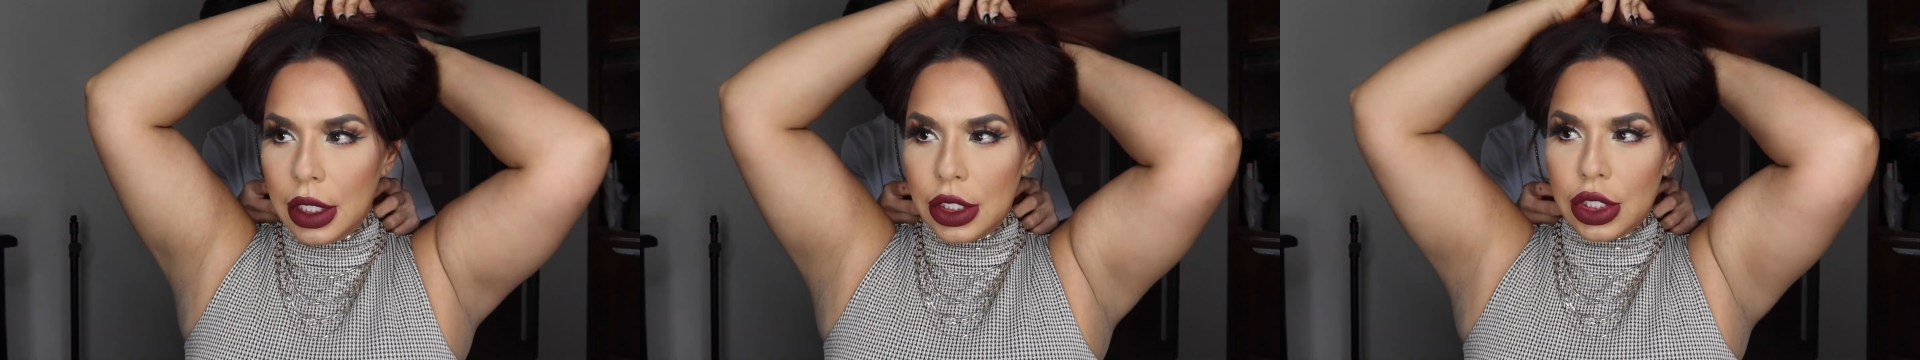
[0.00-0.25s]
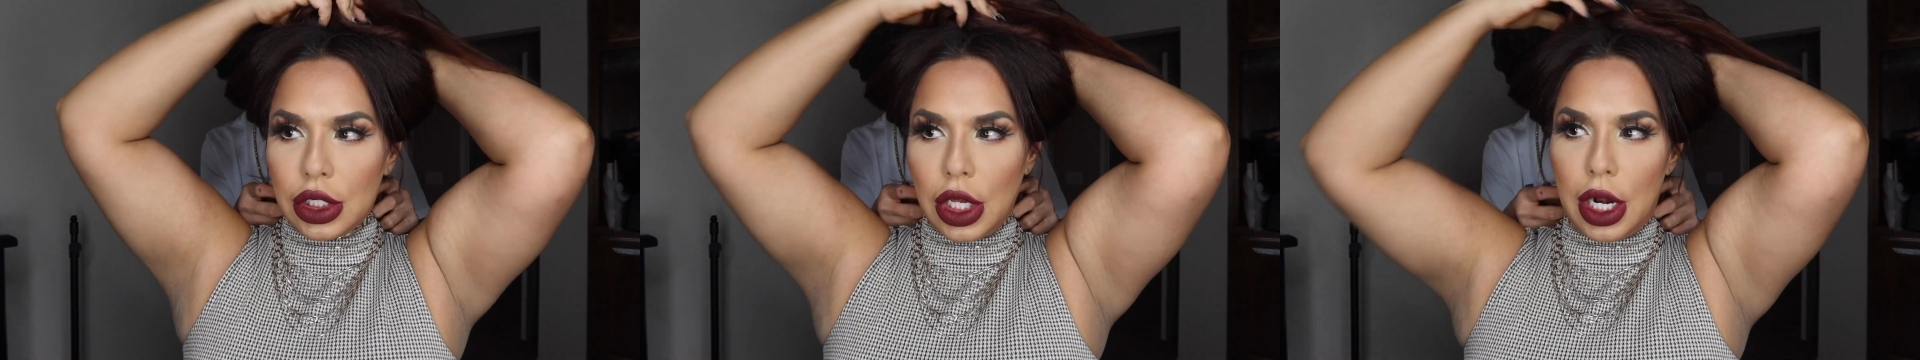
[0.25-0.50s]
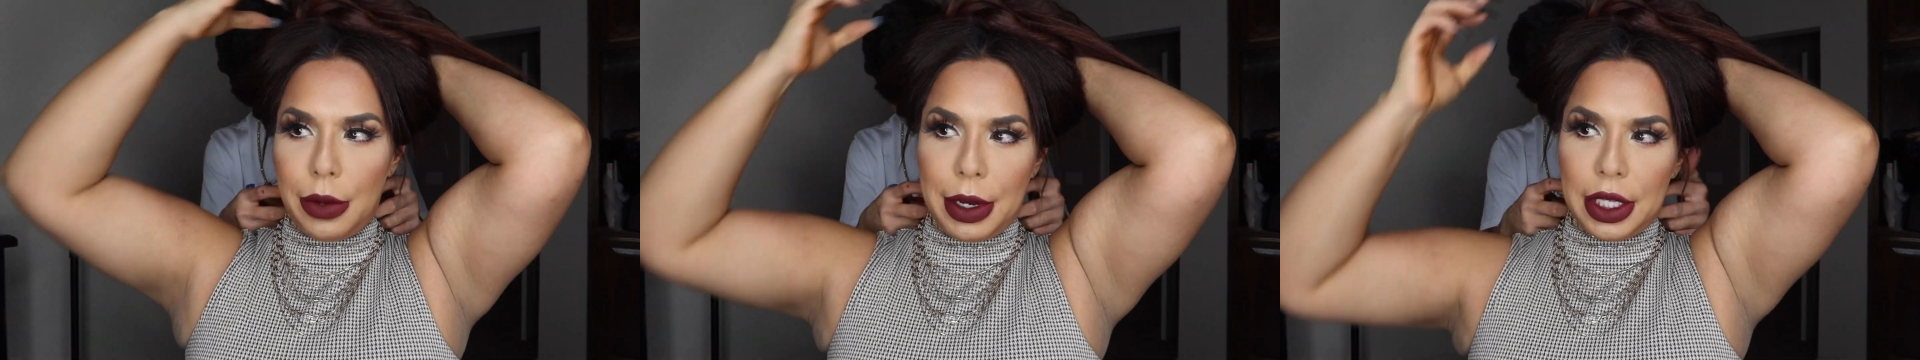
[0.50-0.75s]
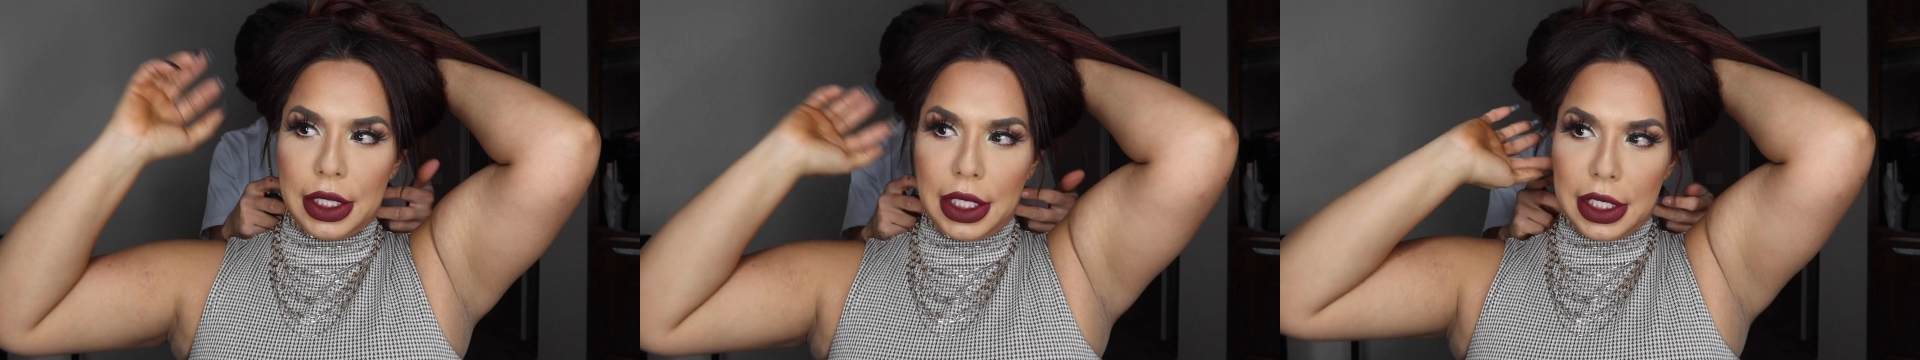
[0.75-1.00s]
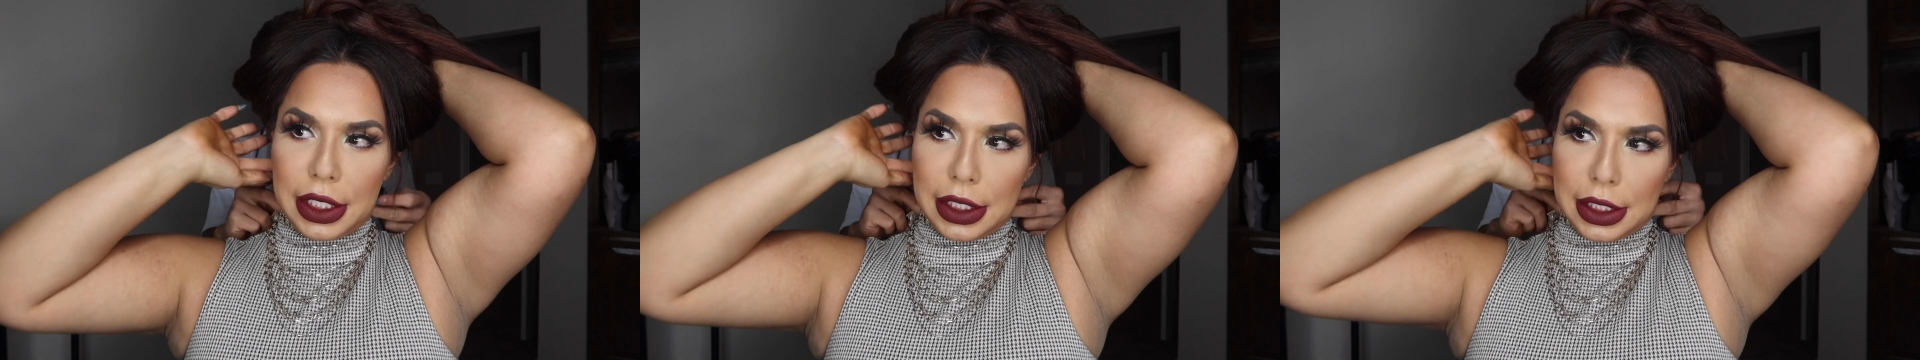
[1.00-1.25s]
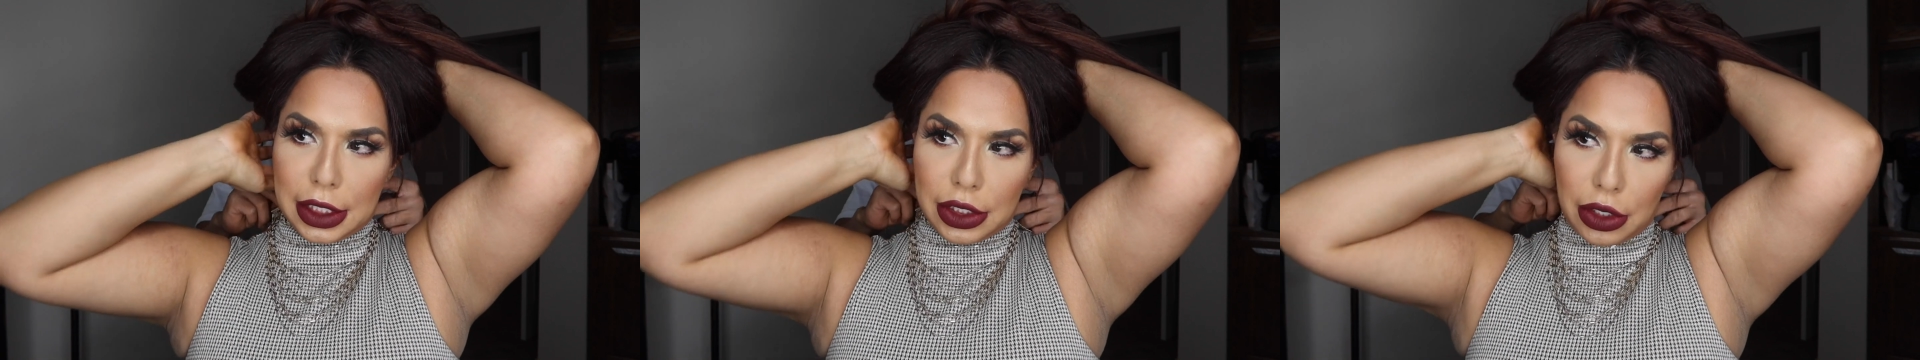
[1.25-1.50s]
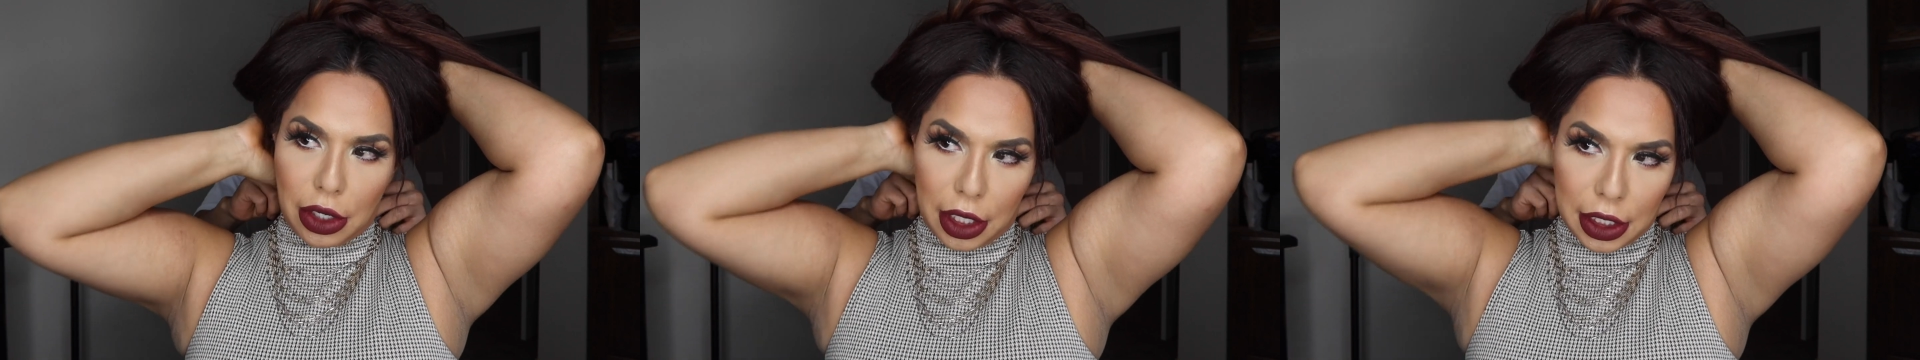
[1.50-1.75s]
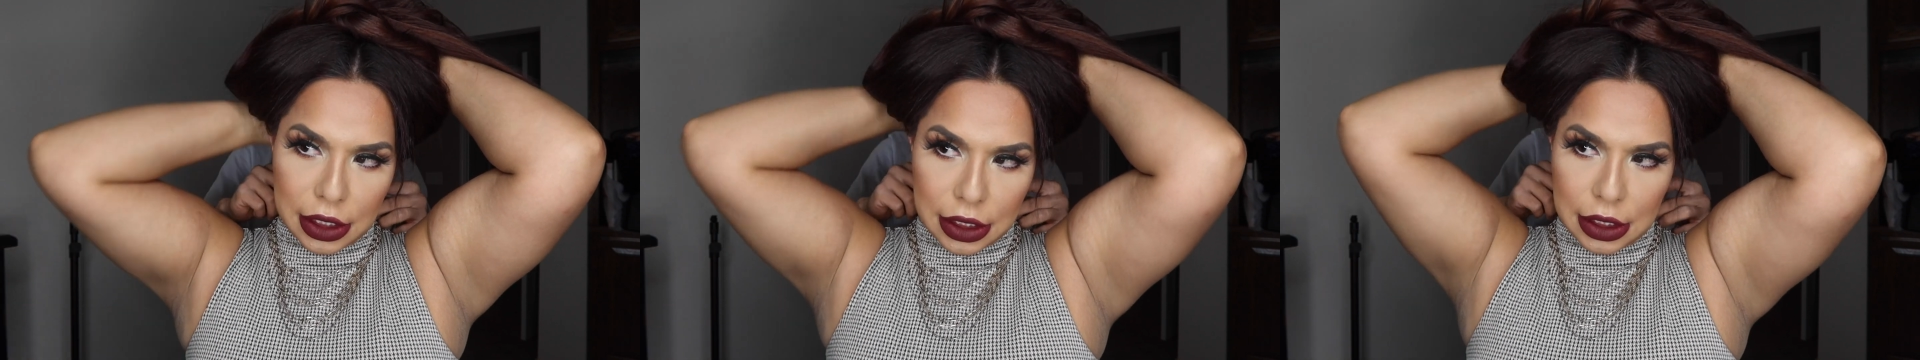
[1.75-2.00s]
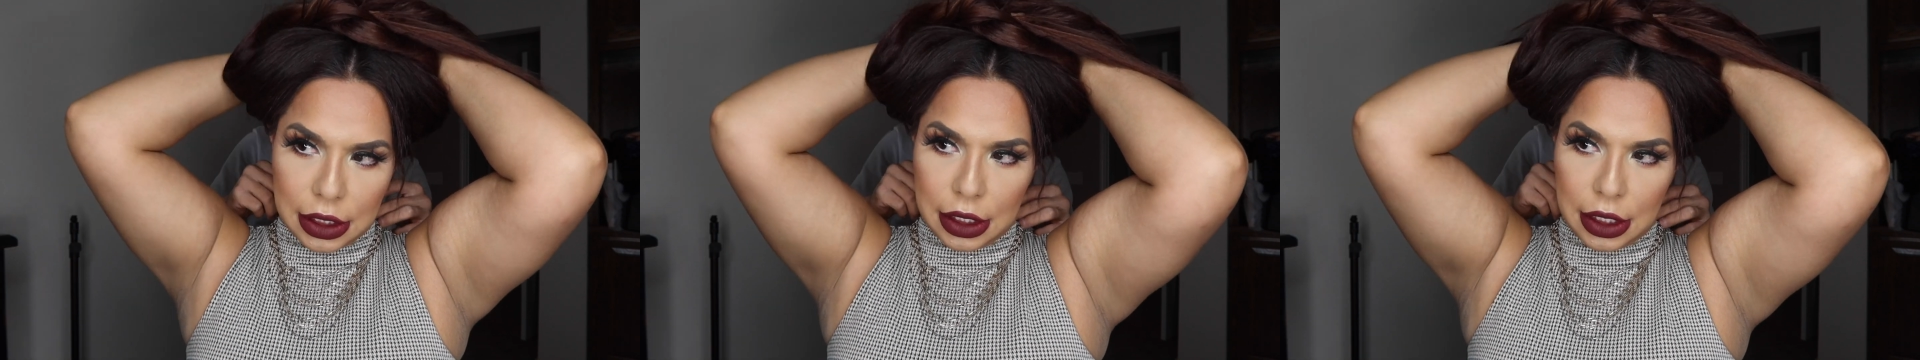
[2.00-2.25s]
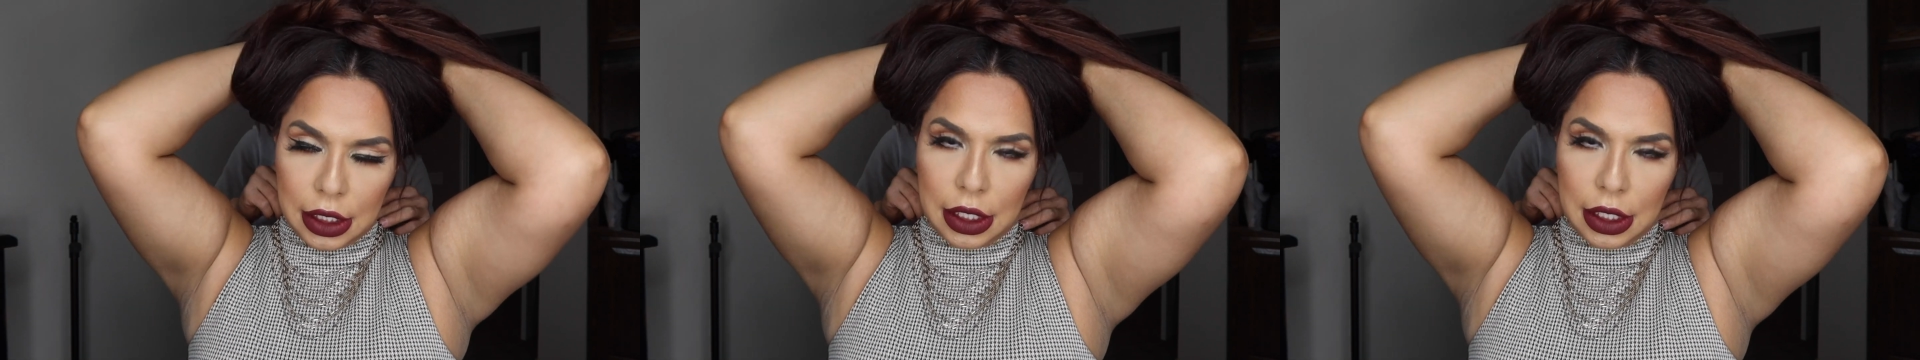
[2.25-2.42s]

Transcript: It's all about the accessories.